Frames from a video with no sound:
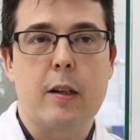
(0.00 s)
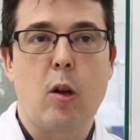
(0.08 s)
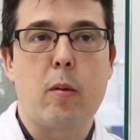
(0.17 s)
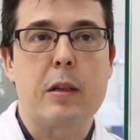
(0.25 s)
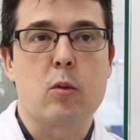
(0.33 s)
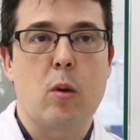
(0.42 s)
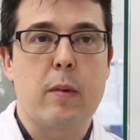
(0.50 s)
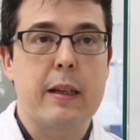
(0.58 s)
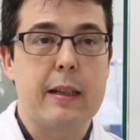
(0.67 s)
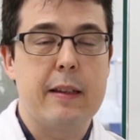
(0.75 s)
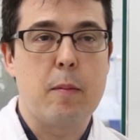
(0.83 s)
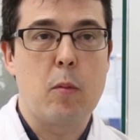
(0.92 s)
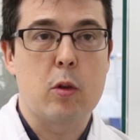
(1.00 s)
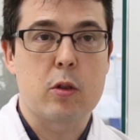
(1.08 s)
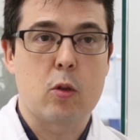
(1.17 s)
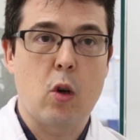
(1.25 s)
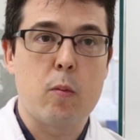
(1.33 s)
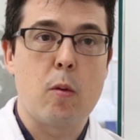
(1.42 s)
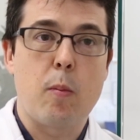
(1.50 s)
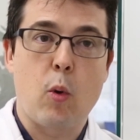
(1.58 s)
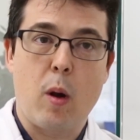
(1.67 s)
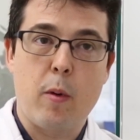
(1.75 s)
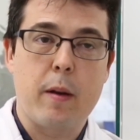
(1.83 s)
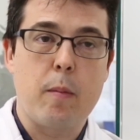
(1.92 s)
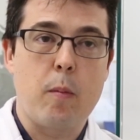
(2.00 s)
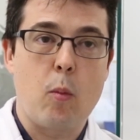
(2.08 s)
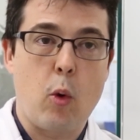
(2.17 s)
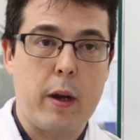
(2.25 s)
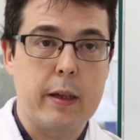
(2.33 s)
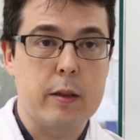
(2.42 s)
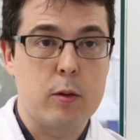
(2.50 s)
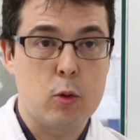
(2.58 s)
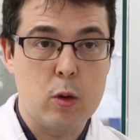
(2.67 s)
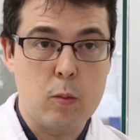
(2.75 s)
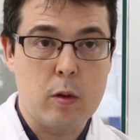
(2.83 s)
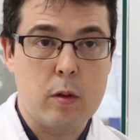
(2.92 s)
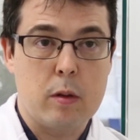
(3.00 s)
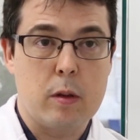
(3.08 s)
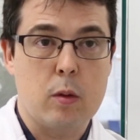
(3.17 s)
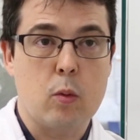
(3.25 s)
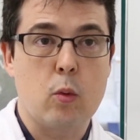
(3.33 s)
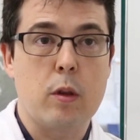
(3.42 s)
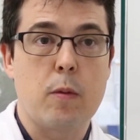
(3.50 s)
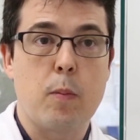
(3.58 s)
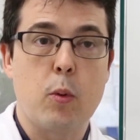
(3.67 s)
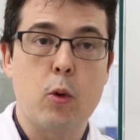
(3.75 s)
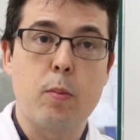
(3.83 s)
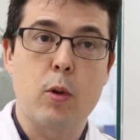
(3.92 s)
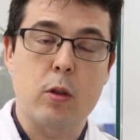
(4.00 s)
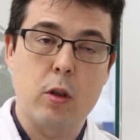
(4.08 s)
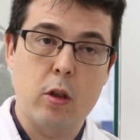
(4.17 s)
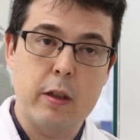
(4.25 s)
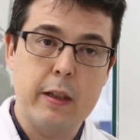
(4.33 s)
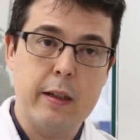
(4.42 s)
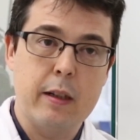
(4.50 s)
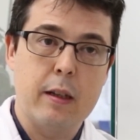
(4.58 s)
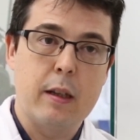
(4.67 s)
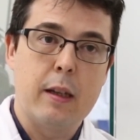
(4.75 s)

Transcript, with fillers: Glioblastoma is the most common primary brain tumor with poor prognosis,